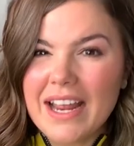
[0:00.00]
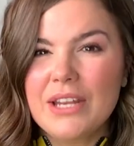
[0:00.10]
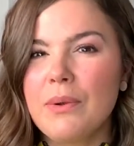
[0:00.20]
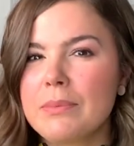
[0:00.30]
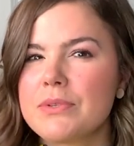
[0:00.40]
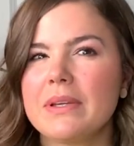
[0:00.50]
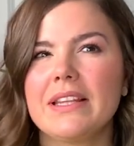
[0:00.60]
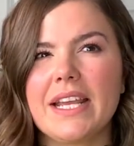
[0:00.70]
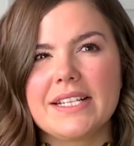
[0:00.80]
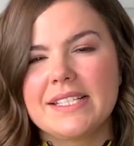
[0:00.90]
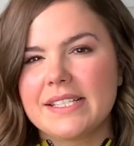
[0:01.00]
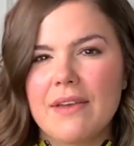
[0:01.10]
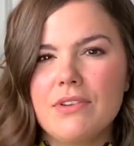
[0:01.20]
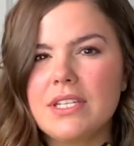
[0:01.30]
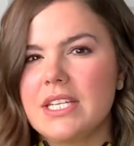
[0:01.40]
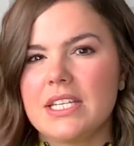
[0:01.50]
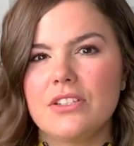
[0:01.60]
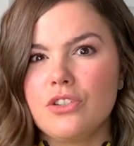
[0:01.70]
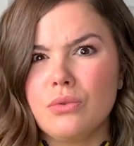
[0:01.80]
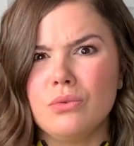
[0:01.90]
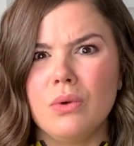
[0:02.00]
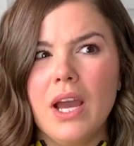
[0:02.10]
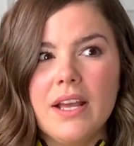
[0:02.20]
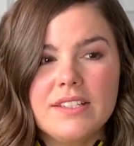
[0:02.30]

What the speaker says: anywhere between like 70 to,